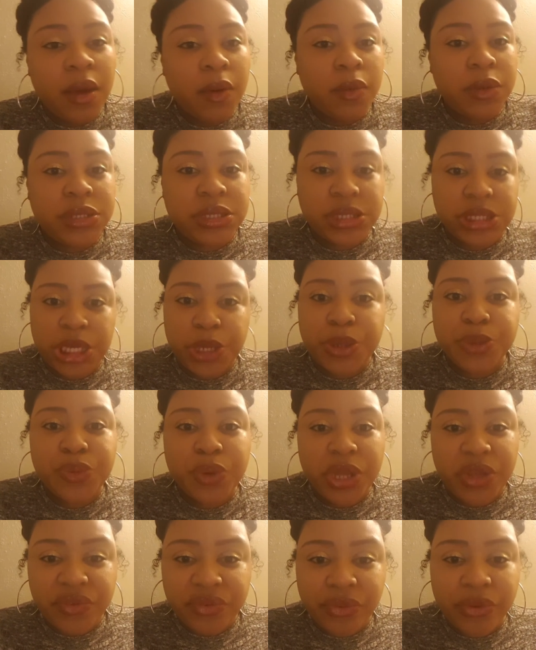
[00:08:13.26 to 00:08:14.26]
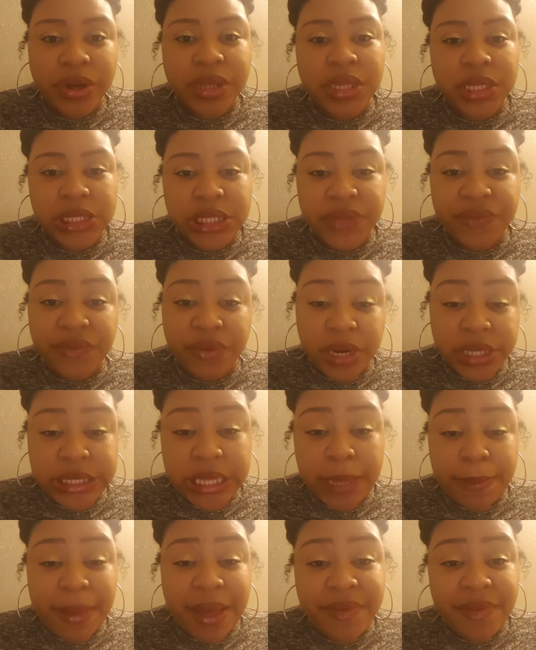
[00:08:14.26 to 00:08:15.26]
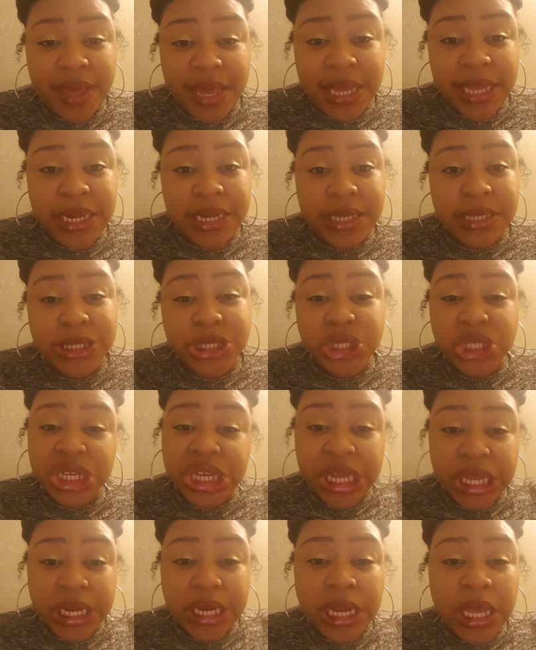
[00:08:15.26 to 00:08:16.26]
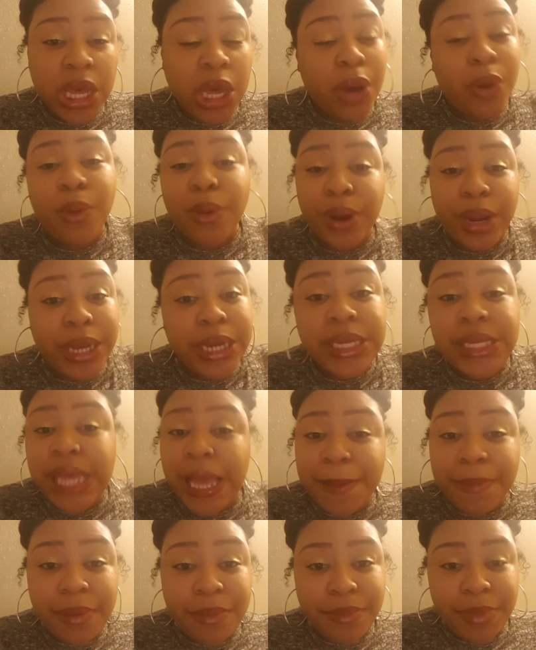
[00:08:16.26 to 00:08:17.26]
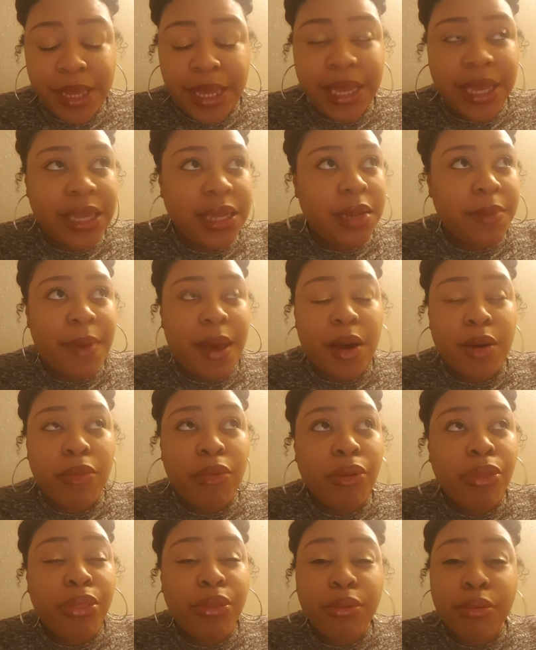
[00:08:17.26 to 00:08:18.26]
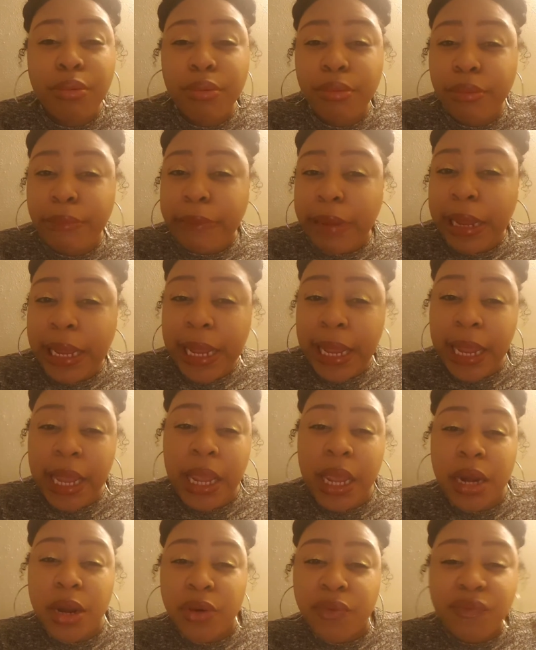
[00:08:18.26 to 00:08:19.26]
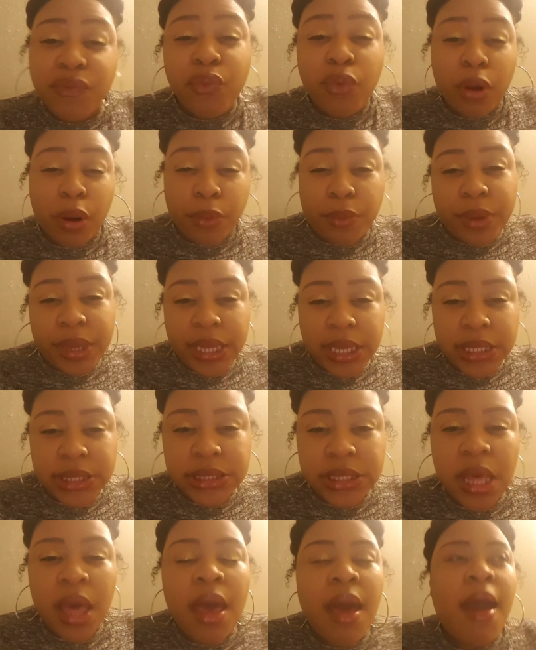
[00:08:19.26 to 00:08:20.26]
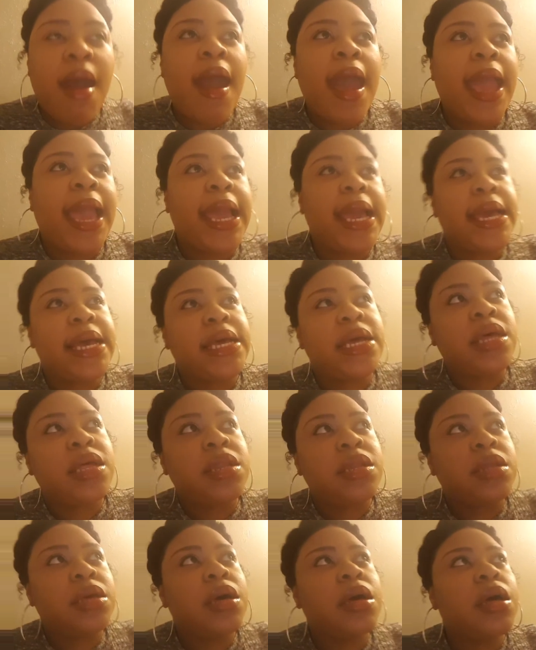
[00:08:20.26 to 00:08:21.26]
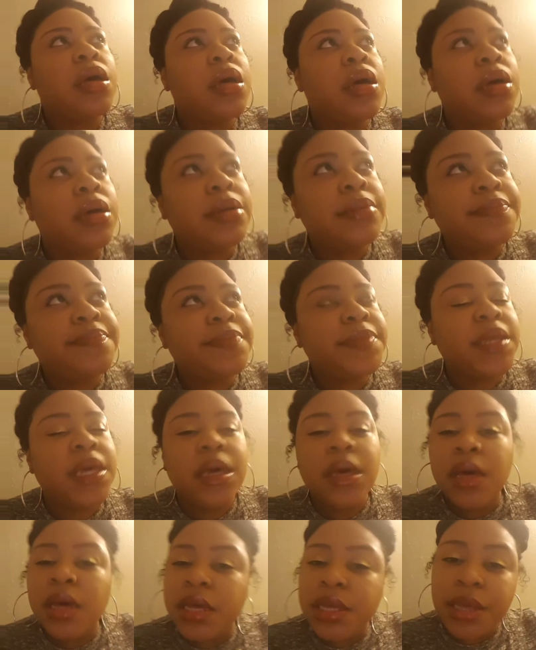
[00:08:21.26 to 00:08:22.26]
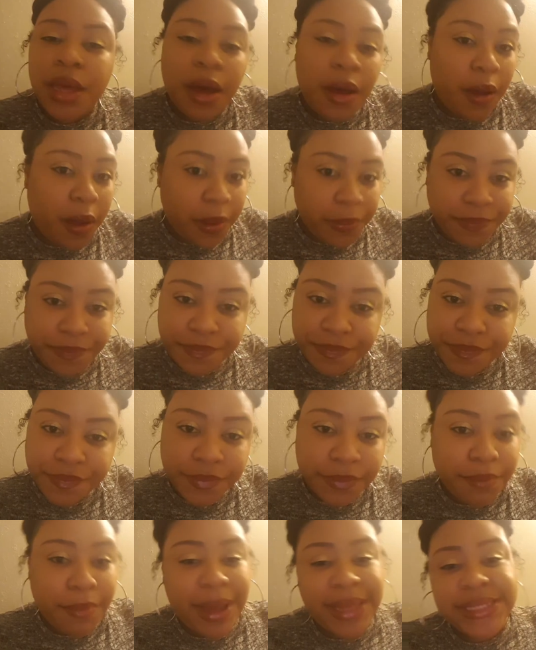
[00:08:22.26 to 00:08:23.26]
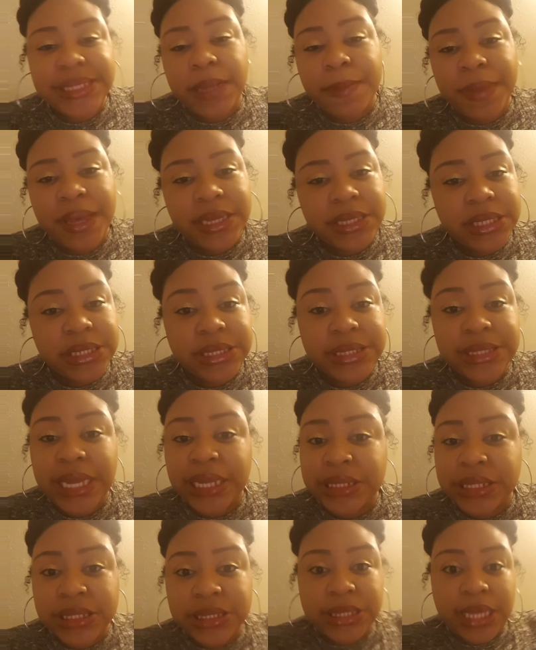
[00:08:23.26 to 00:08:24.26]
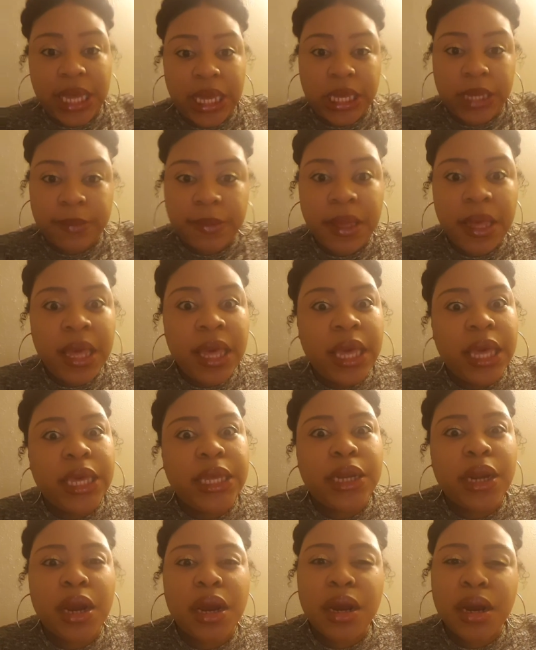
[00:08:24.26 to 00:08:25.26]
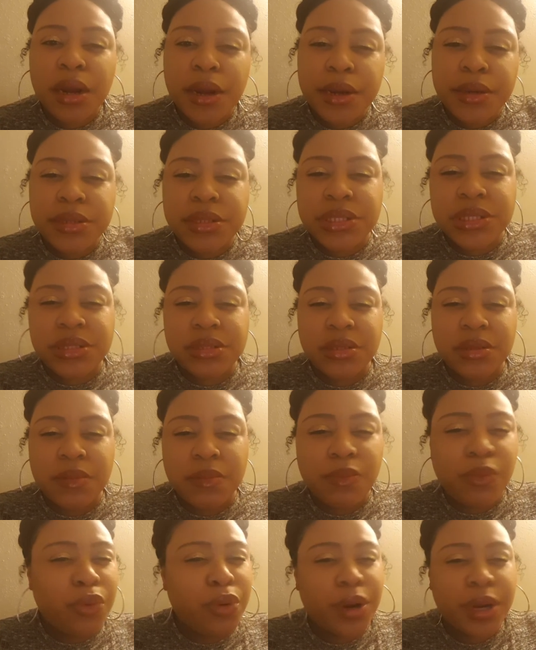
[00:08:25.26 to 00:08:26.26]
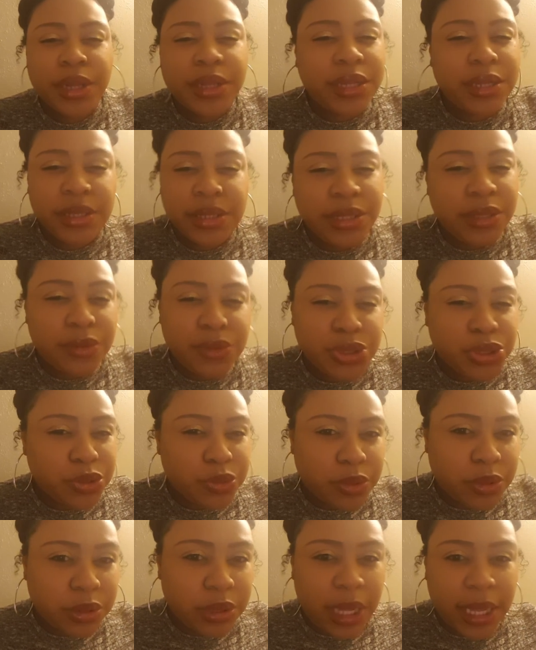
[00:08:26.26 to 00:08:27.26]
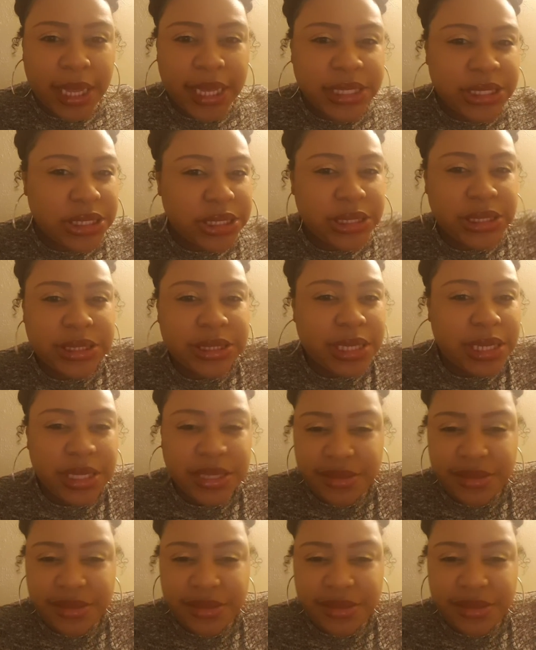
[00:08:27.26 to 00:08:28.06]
which is January 24th, is the first time I've eaten chicken or any type of meat in about 3 to 4 weeks. And y'all, my stomach just not the same. It hurts more than usual. Like it just